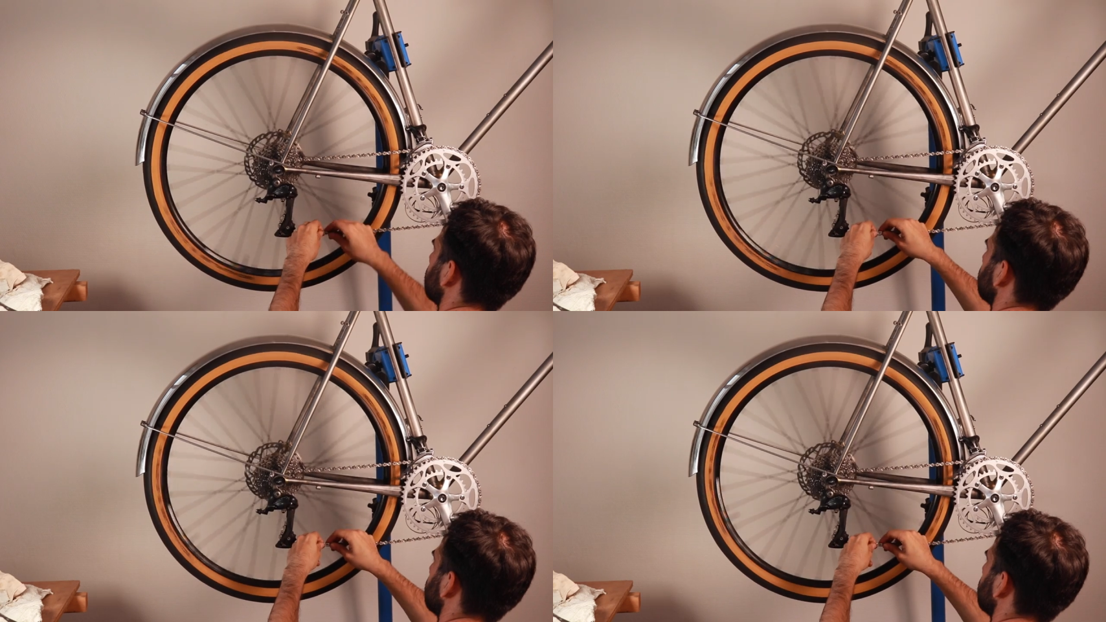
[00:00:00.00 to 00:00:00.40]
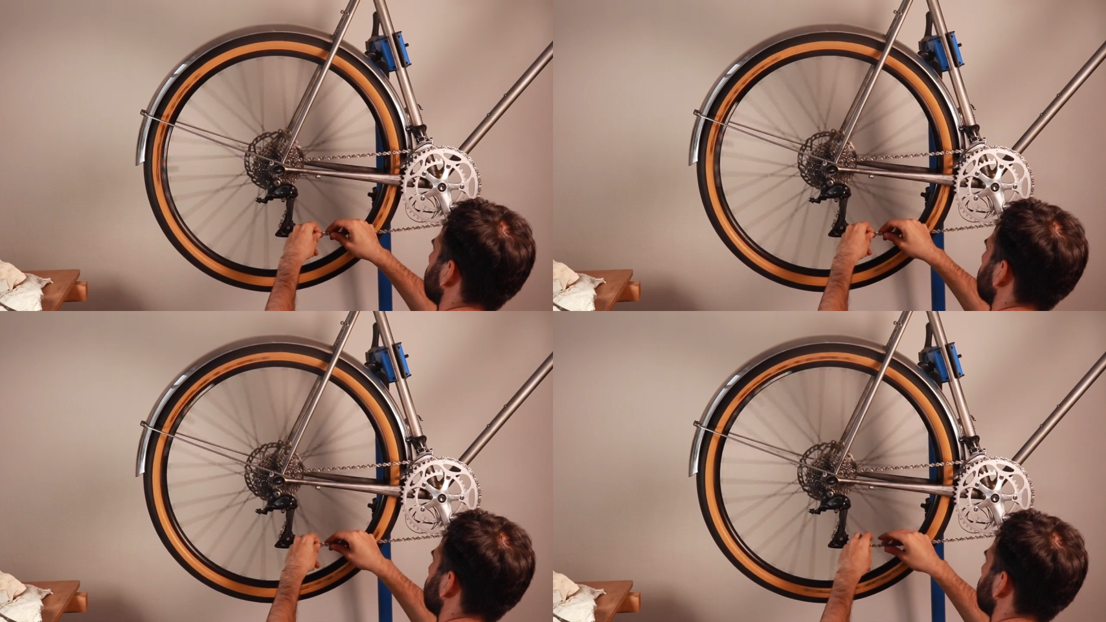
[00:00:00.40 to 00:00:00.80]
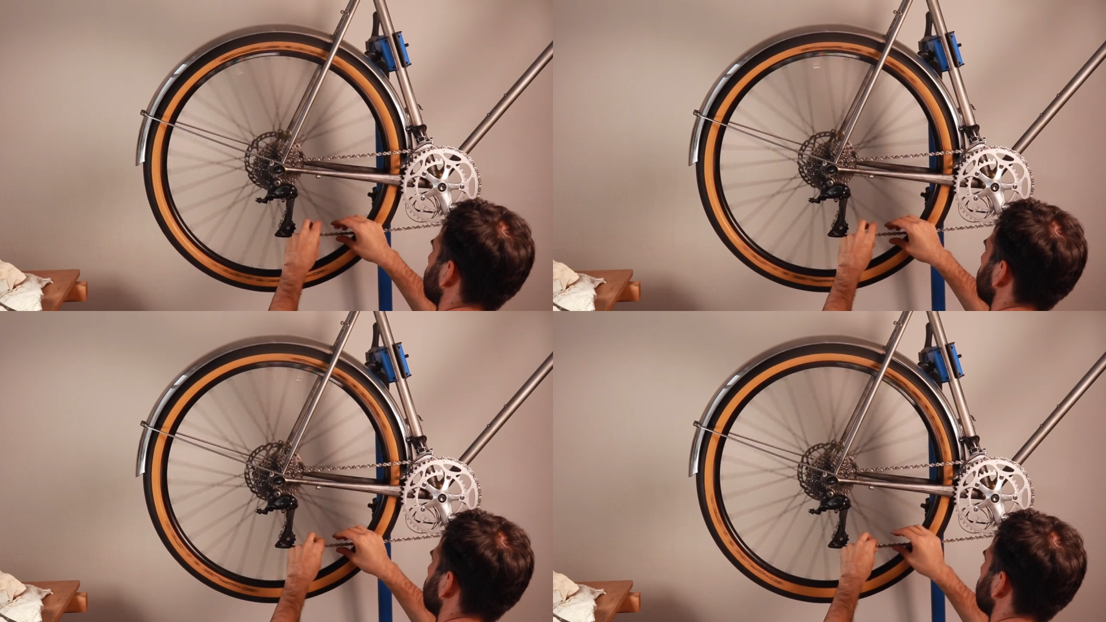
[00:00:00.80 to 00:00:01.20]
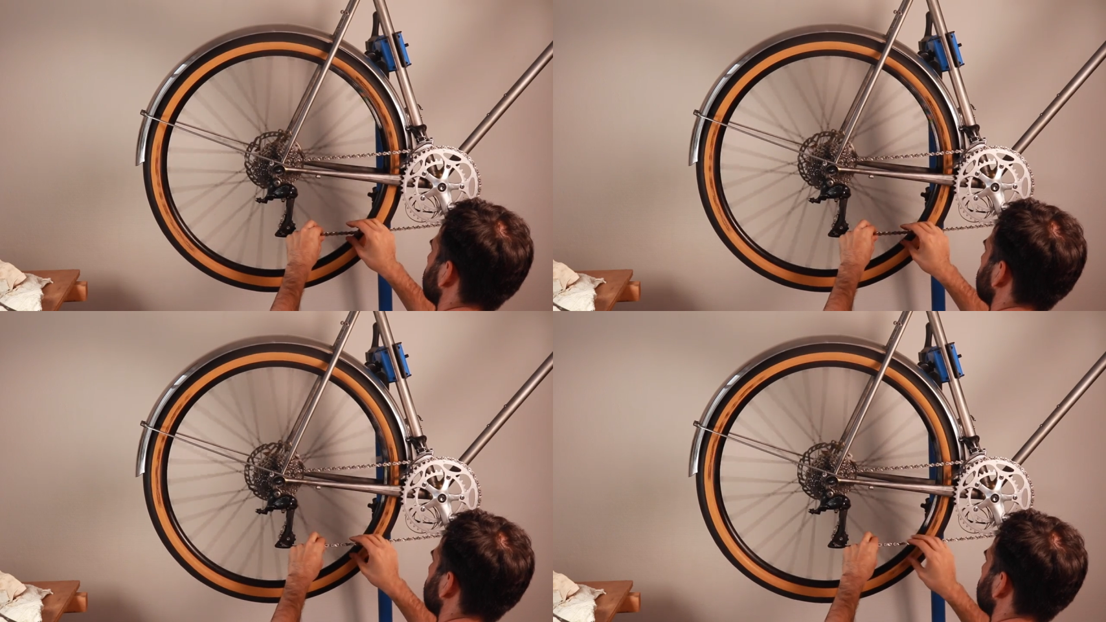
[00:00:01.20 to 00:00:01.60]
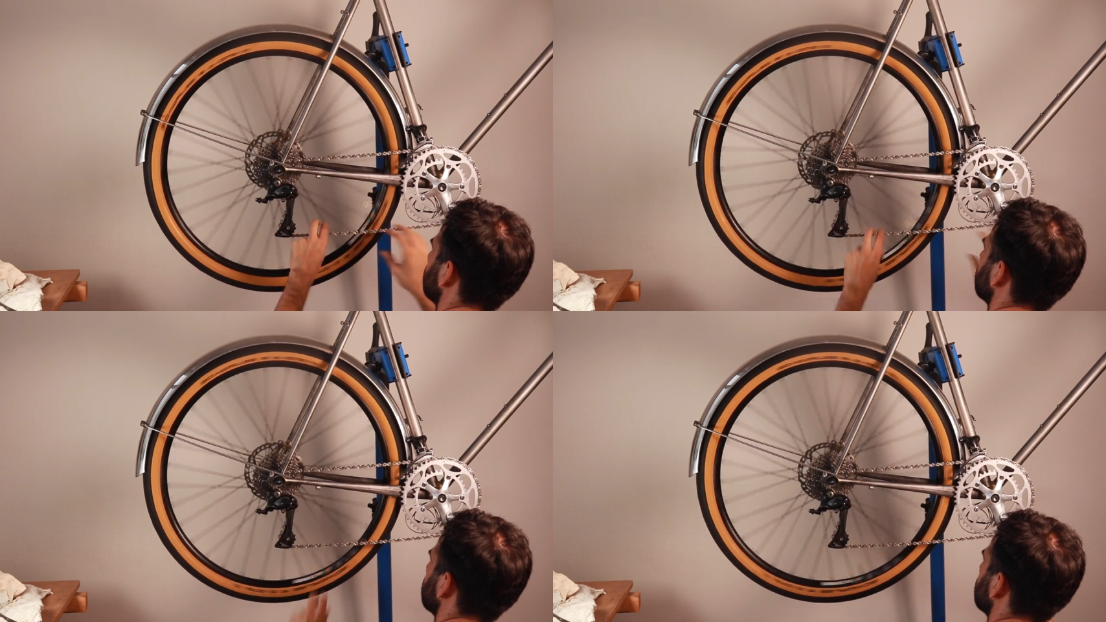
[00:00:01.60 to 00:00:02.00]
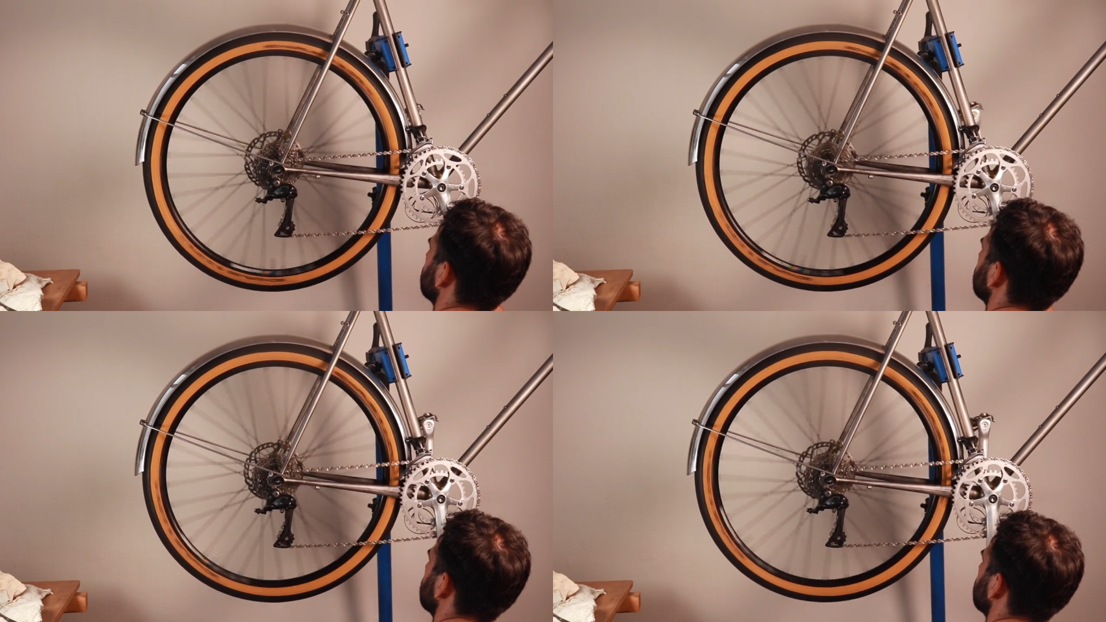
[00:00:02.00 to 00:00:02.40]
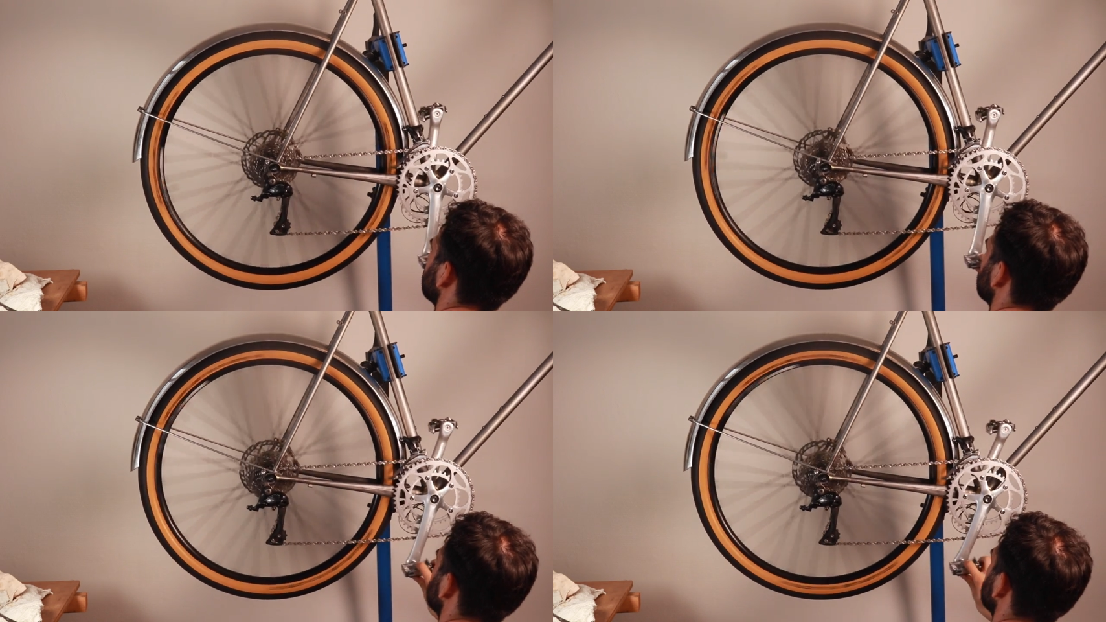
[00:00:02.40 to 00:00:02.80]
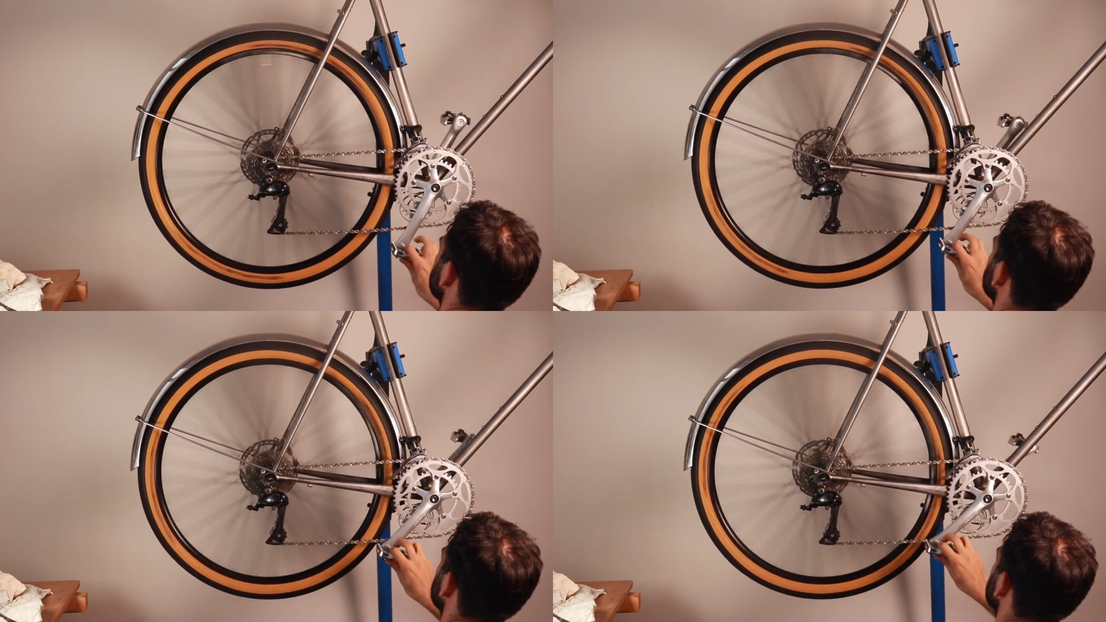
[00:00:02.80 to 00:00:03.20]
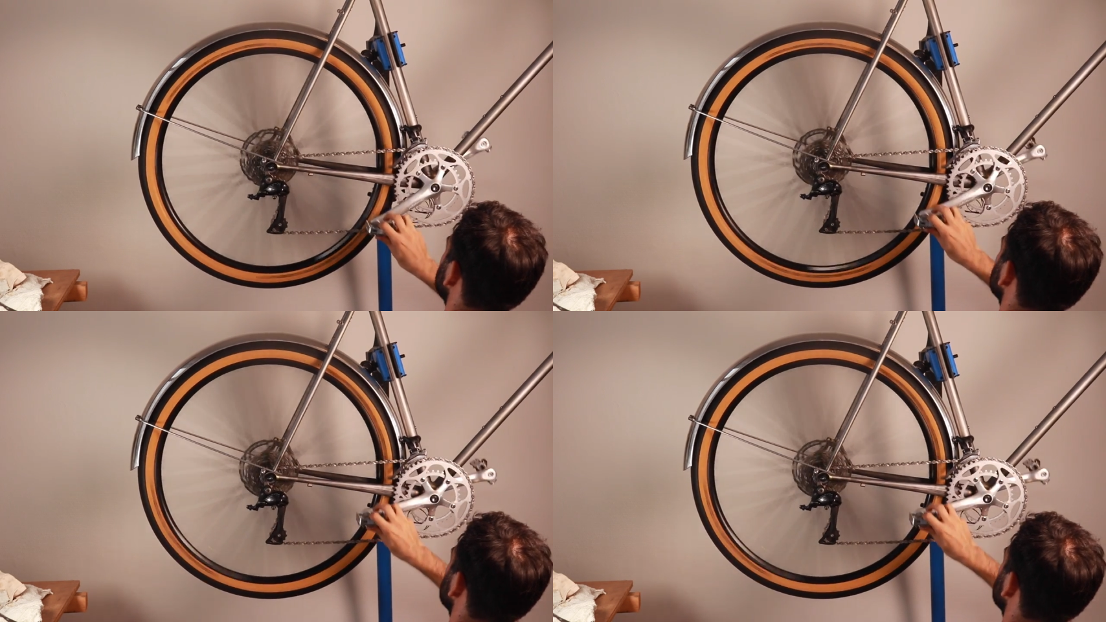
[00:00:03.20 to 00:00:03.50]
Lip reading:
(no speaker visible)